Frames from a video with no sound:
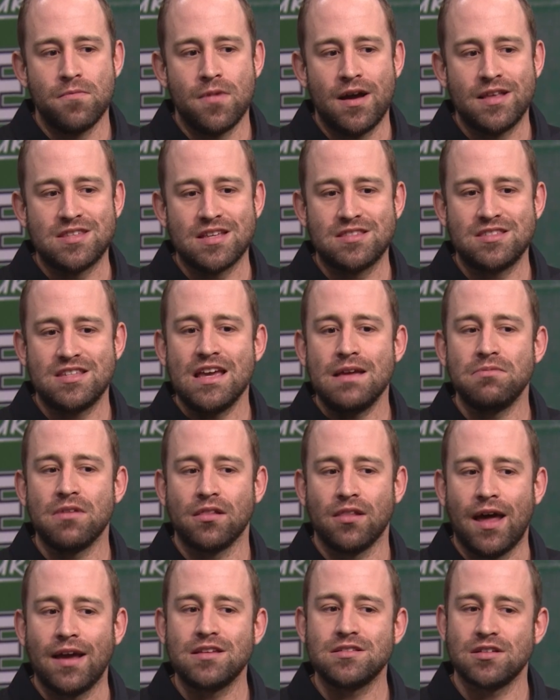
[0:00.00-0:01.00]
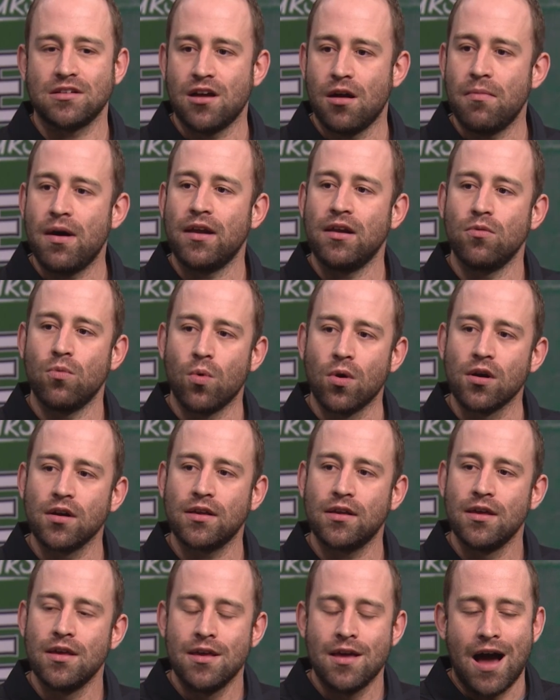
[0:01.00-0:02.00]
It's a team that likes to come out and
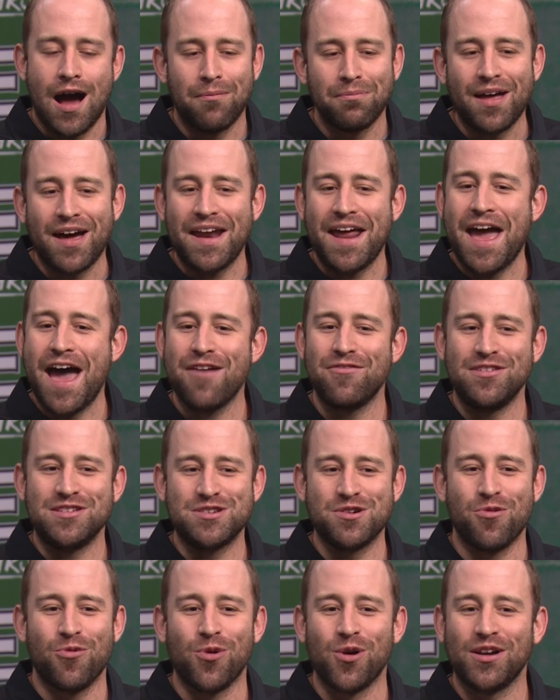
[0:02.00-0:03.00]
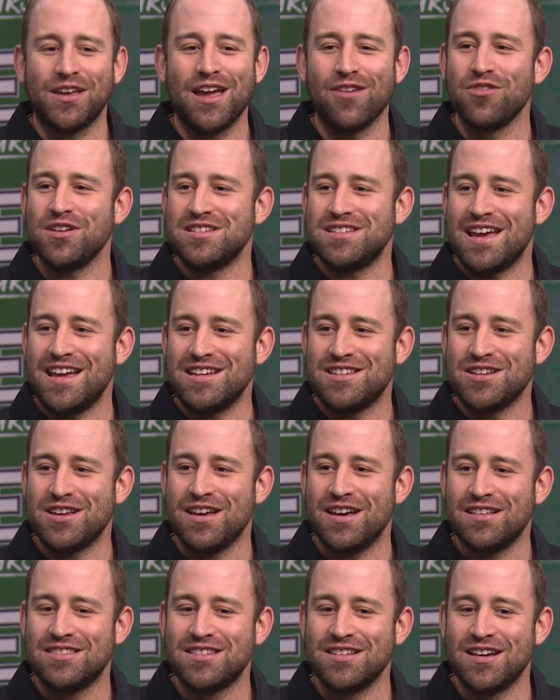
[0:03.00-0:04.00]
work. I'm not having to work every day
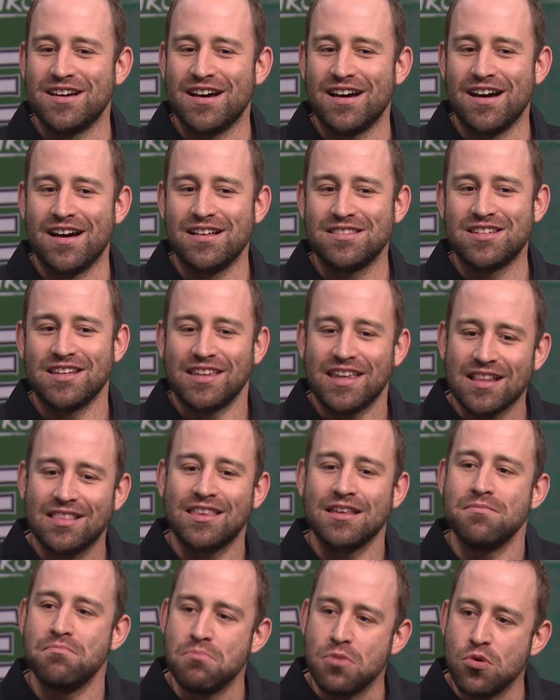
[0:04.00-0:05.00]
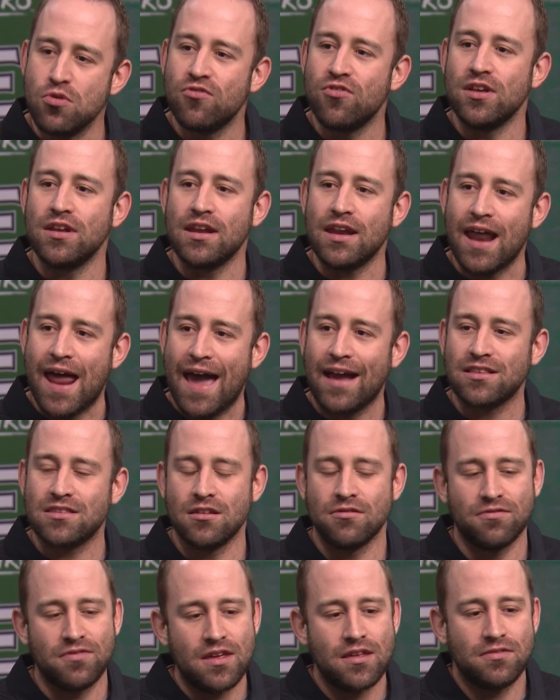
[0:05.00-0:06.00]
to get them moving and
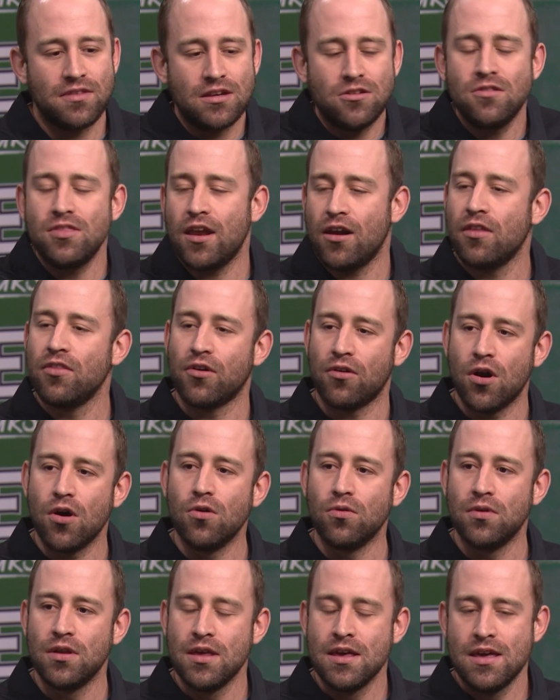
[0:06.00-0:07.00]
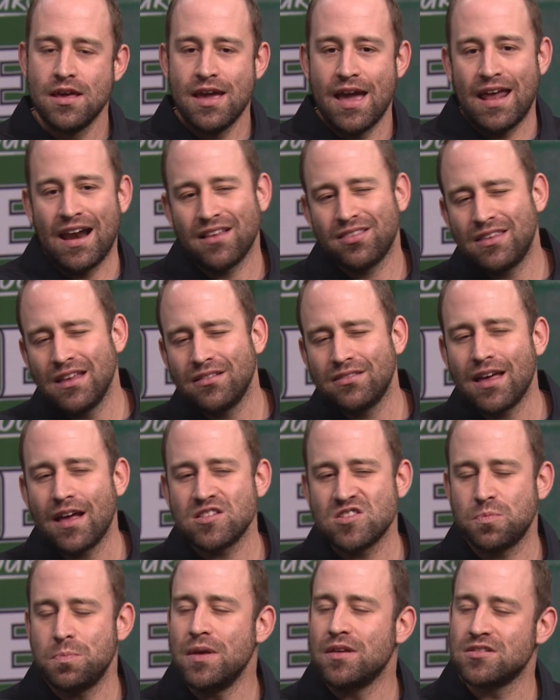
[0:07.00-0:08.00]
active. They do that on their own. And I think that
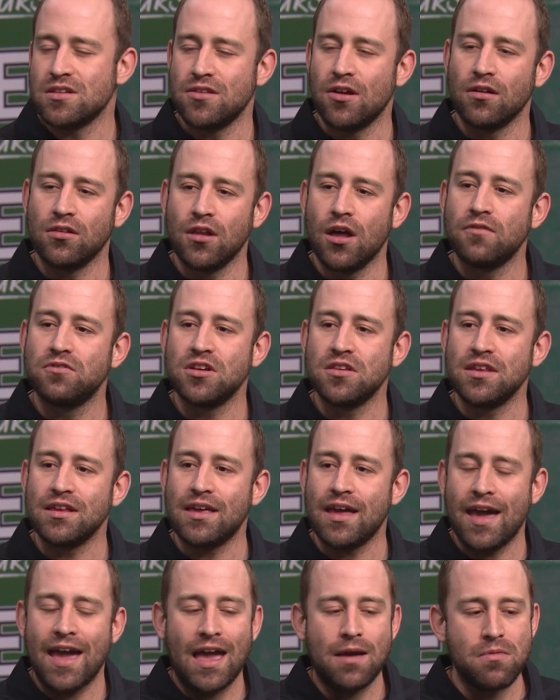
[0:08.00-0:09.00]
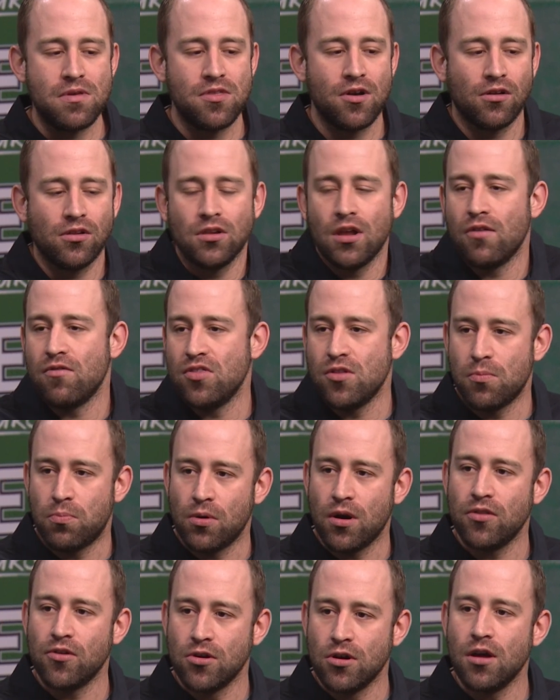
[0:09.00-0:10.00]
speaks of their love to the game and their love of the
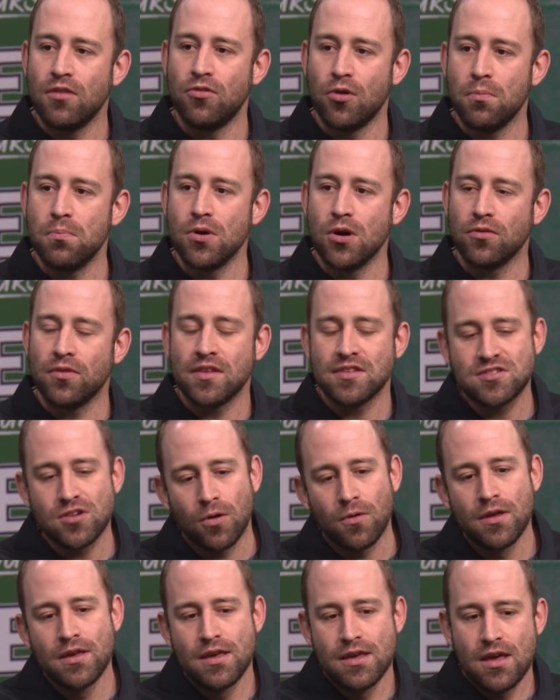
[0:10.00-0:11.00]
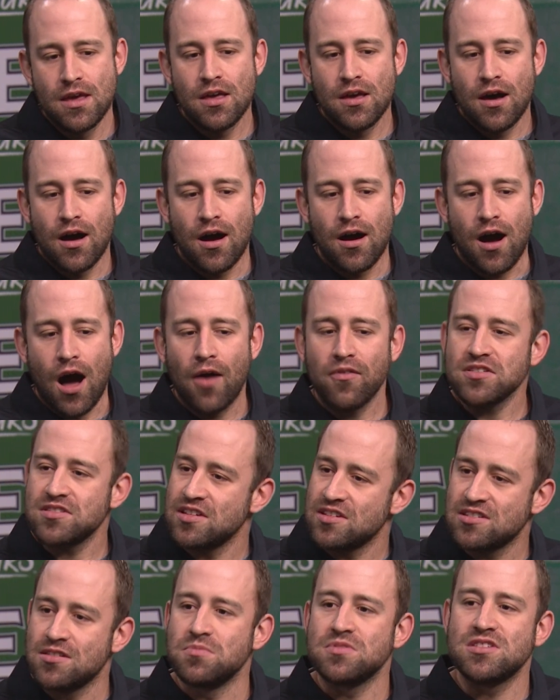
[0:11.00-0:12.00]
brotherhood they're building. So
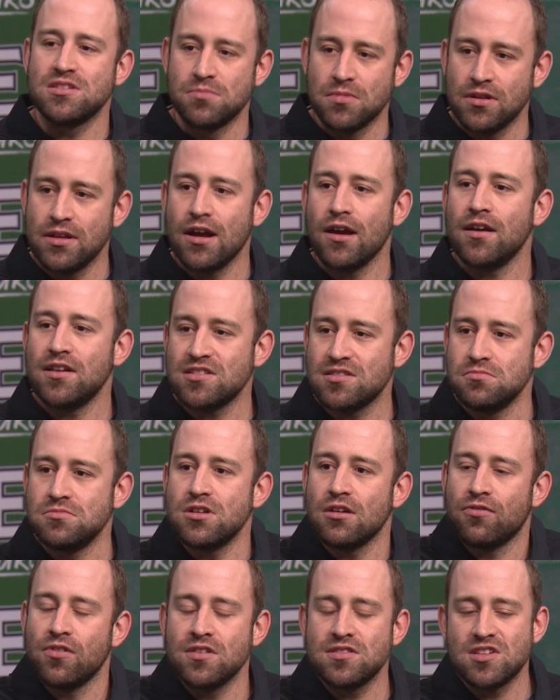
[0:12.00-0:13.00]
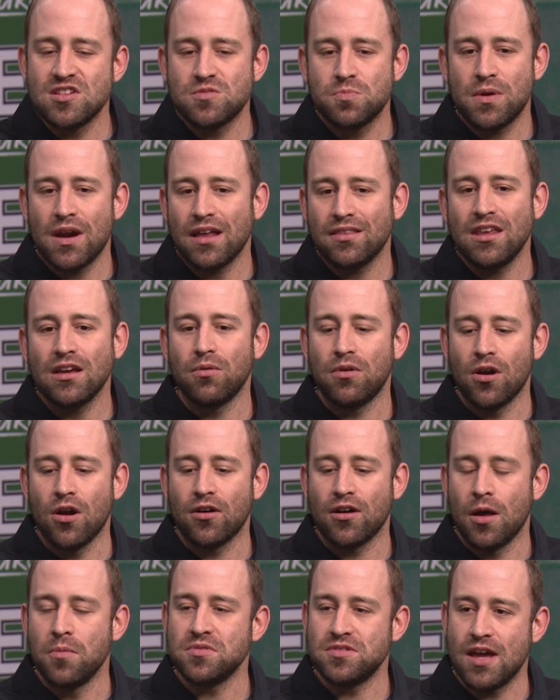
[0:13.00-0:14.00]
obviously some similarities, some differences, but I think when it all
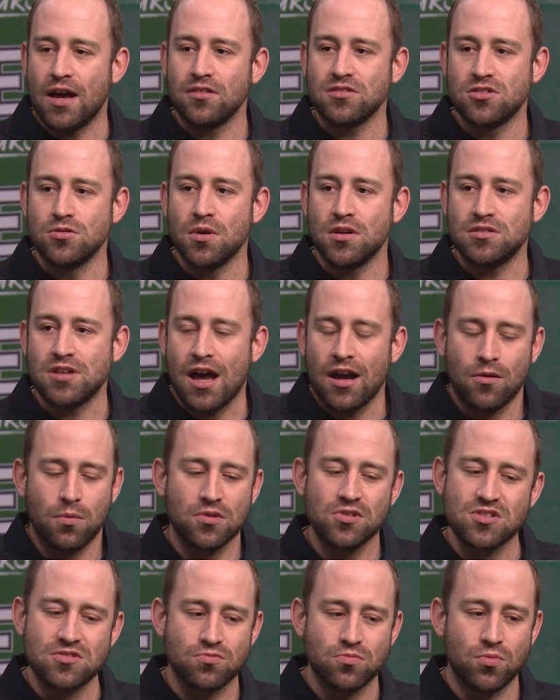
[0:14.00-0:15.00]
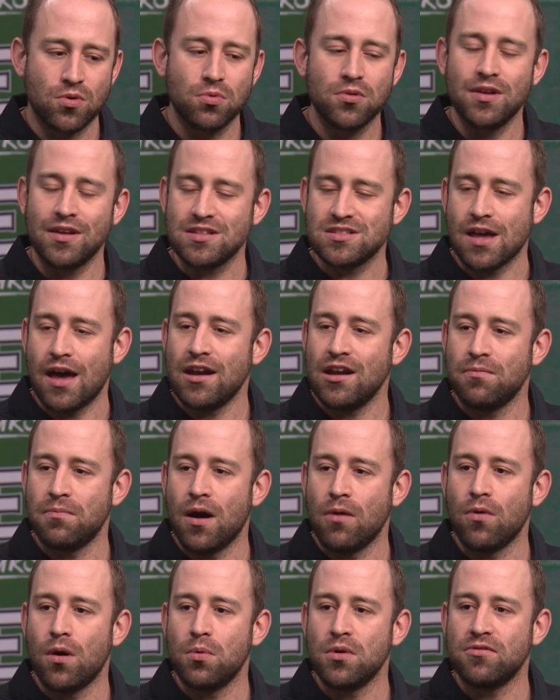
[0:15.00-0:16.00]
comes down to it, Doc, we're really excited
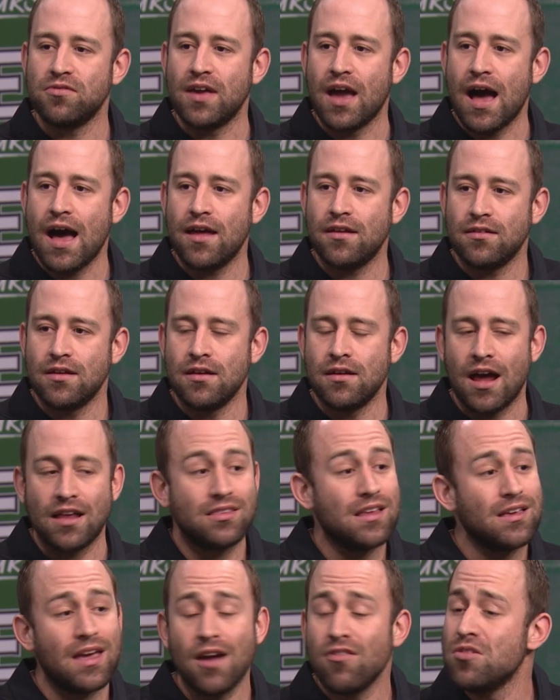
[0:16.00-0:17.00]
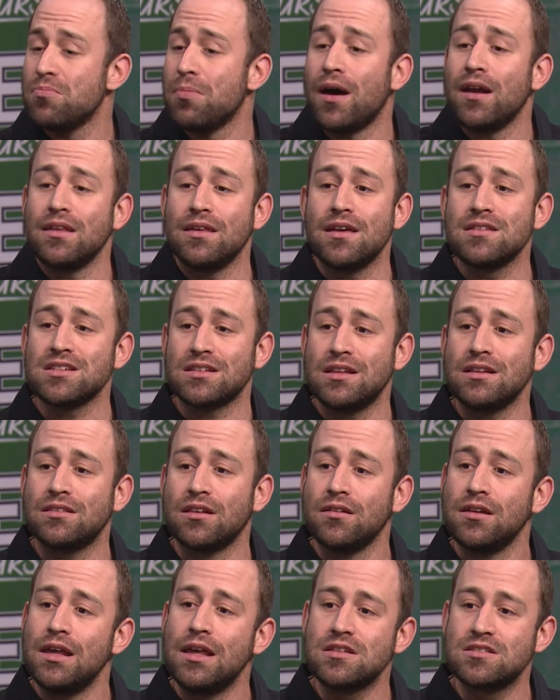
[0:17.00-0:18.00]
about what we've got. And I think everybody is. I think the
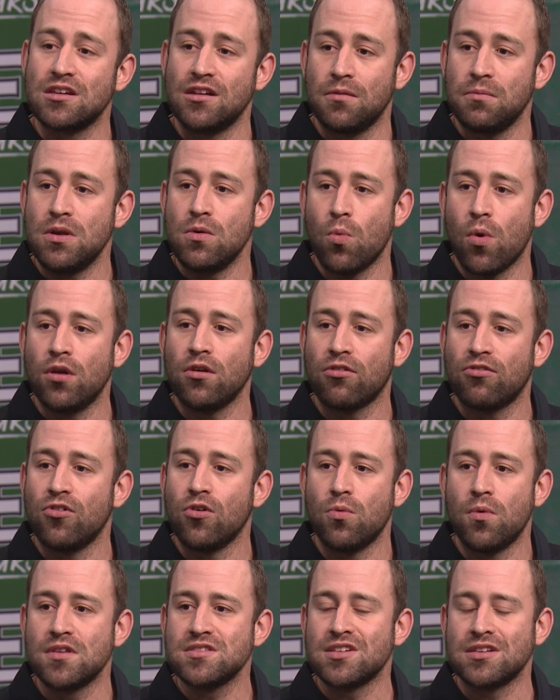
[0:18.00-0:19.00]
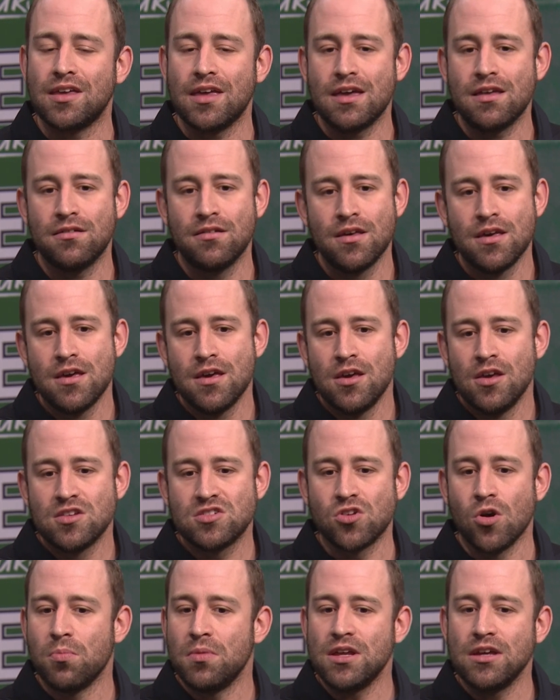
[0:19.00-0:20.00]
league is going to be wonderful once again.
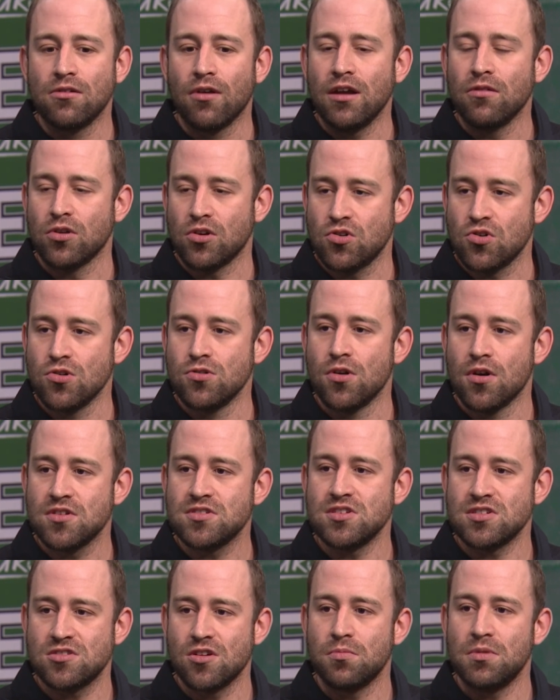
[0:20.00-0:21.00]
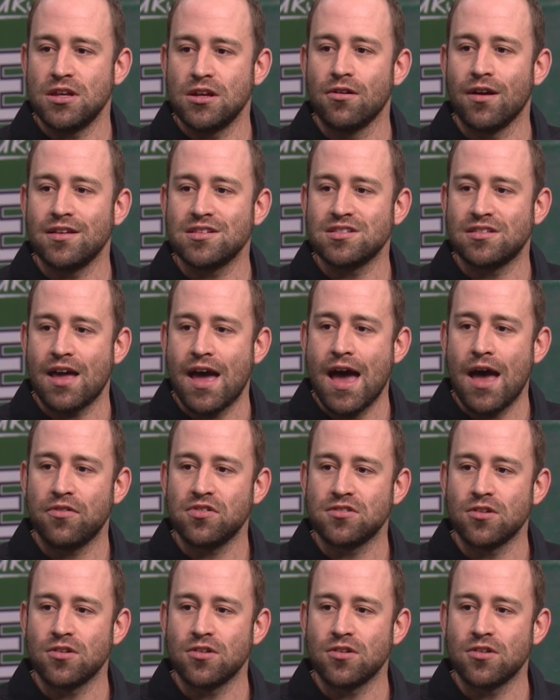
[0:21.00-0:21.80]
So many great recruiters and so many great staff.